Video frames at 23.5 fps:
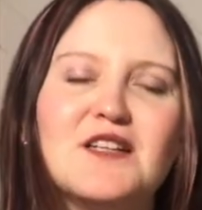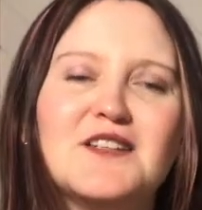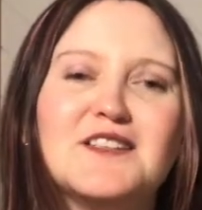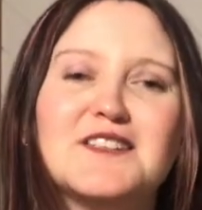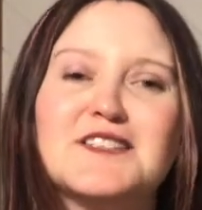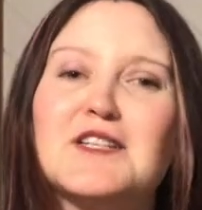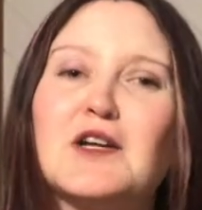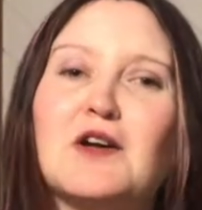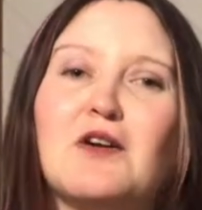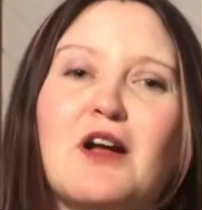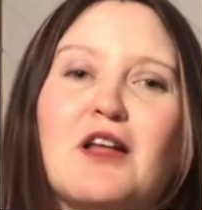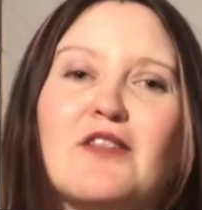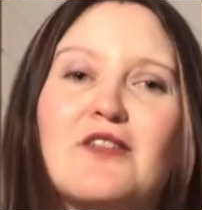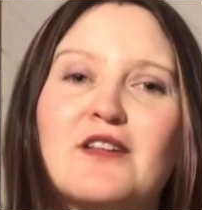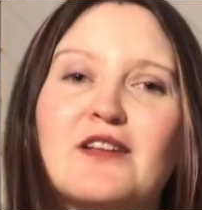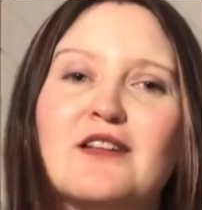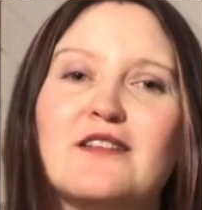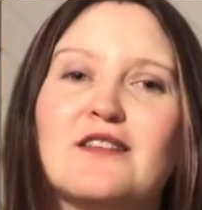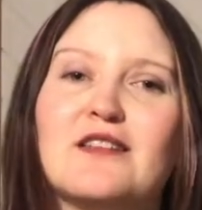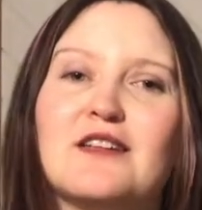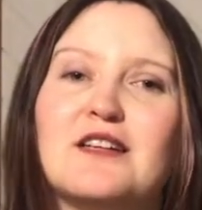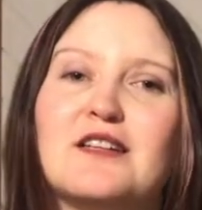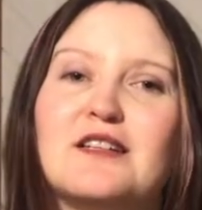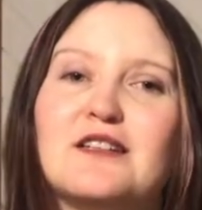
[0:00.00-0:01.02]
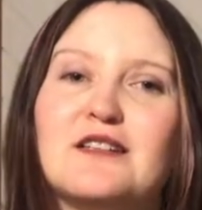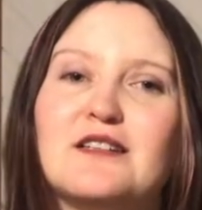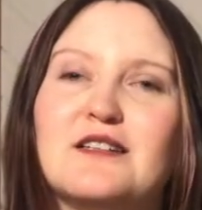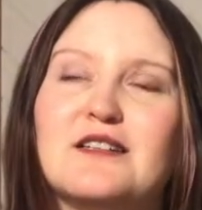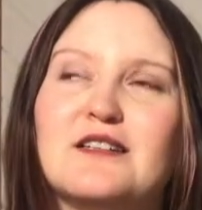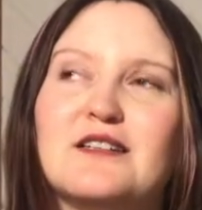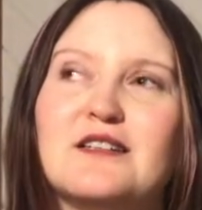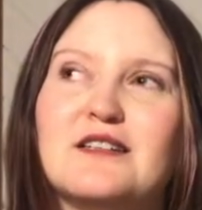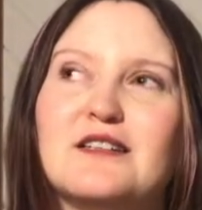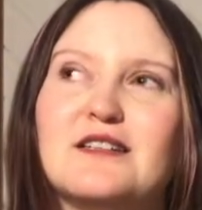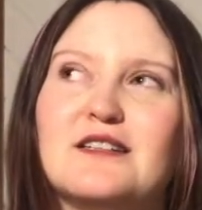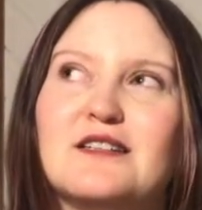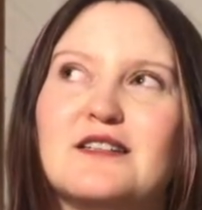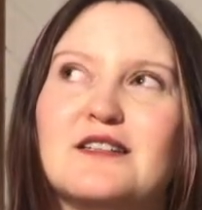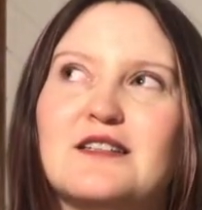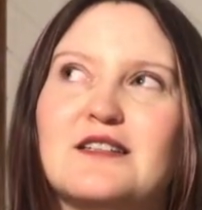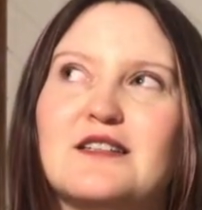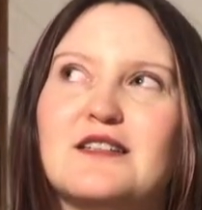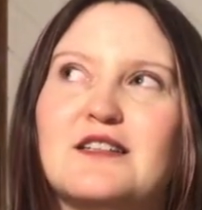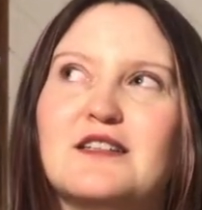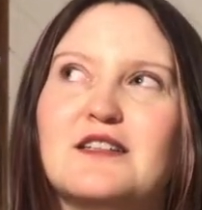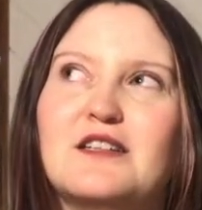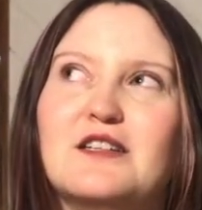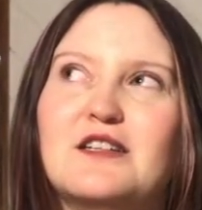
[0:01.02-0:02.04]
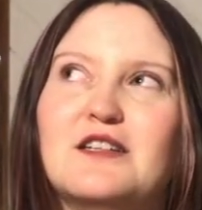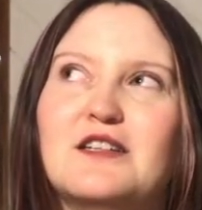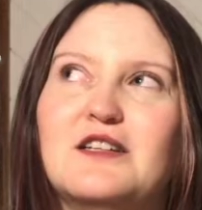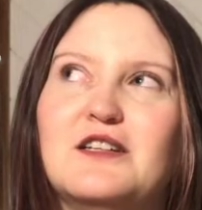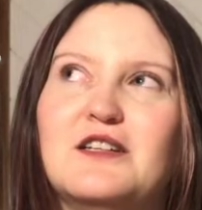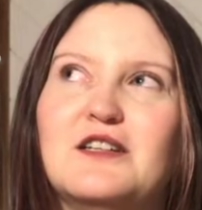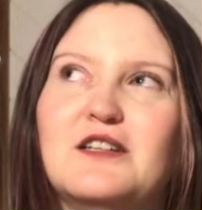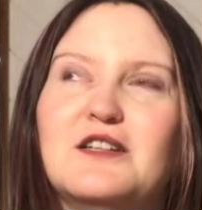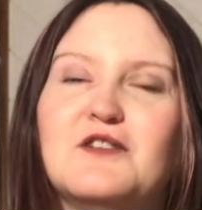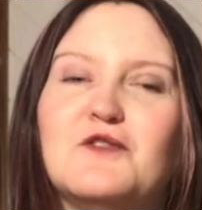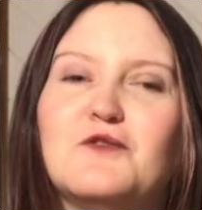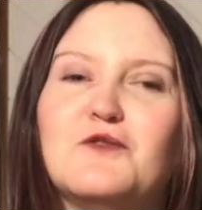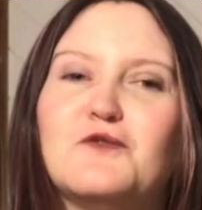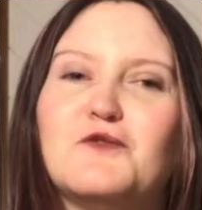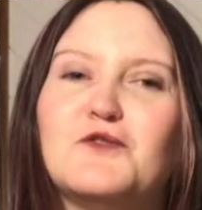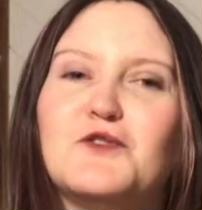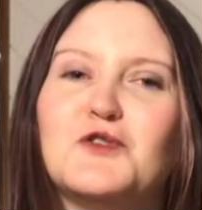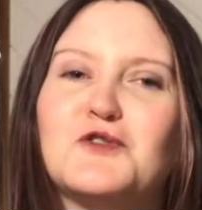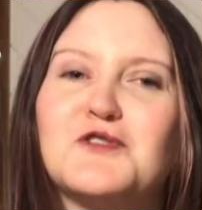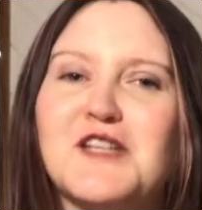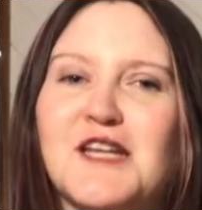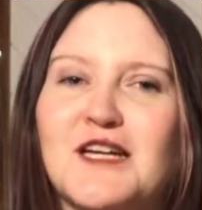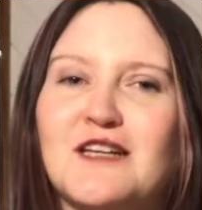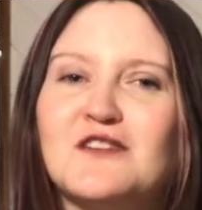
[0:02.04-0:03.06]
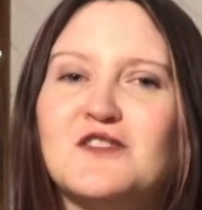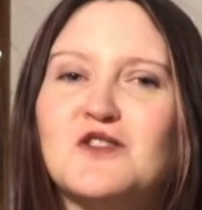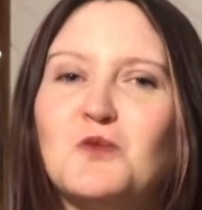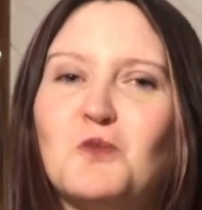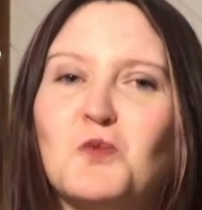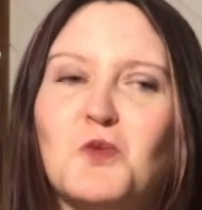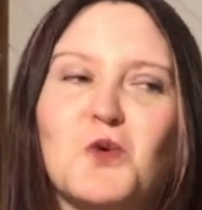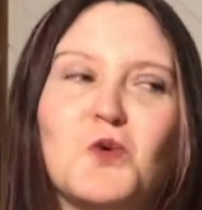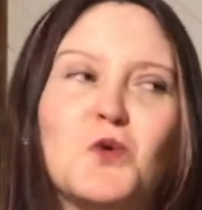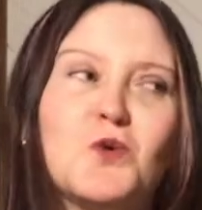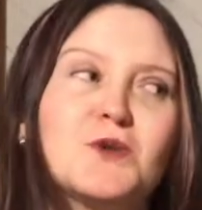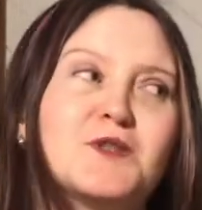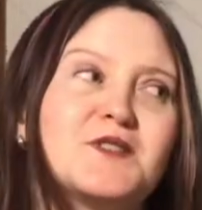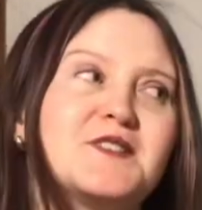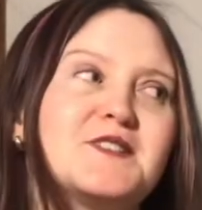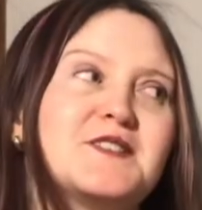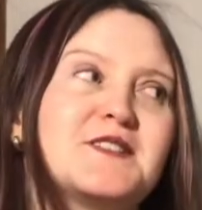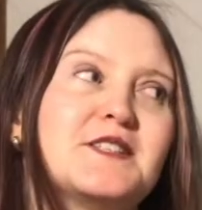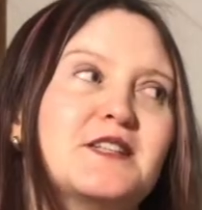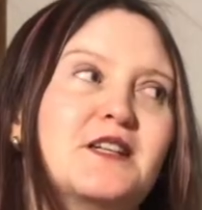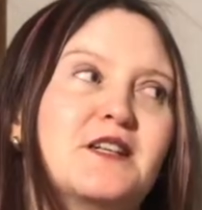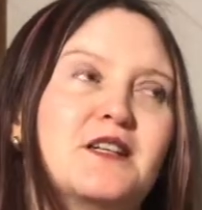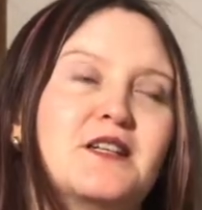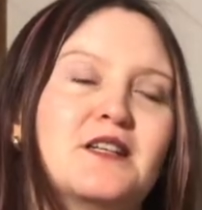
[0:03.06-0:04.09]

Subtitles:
So I think that if you tend towards